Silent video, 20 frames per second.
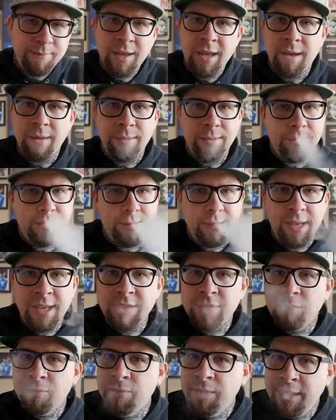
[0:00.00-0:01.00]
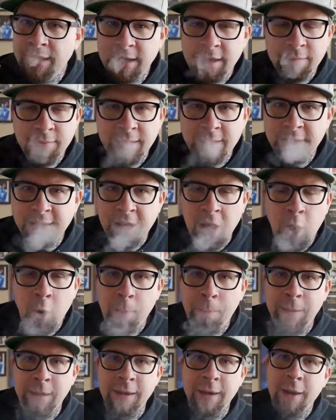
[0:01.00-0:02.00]
No, it's really, really
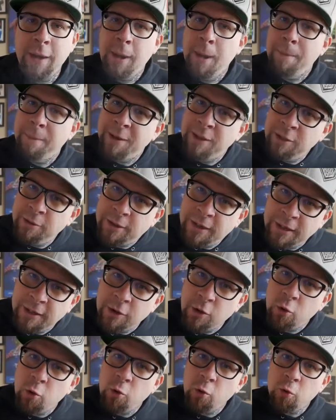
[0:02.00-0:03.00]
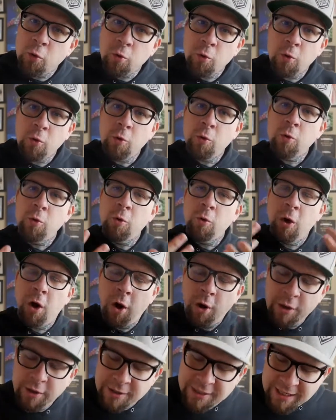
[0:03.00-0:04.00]
open, but you can,
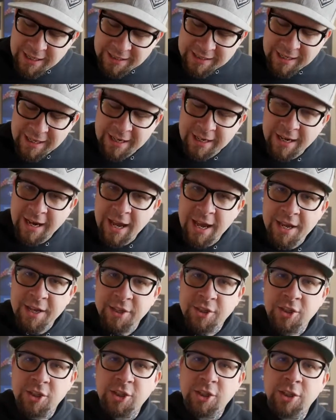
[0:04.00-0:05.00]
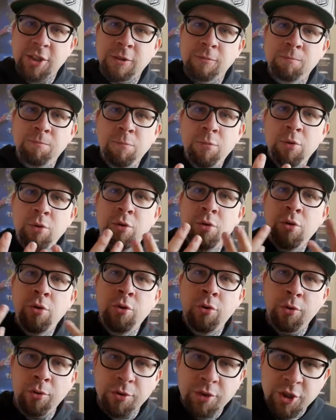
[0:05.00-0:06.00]
you take that nice,
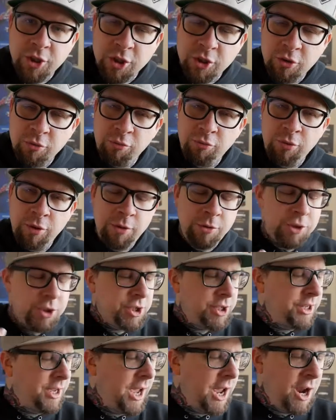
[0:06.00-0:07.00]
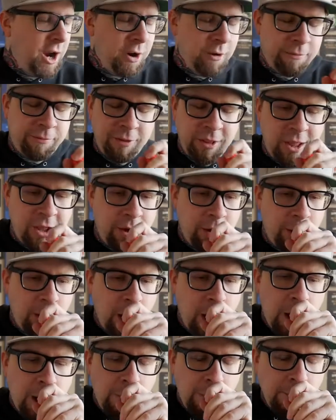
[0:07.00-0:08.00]
smooth, swooshy airflow.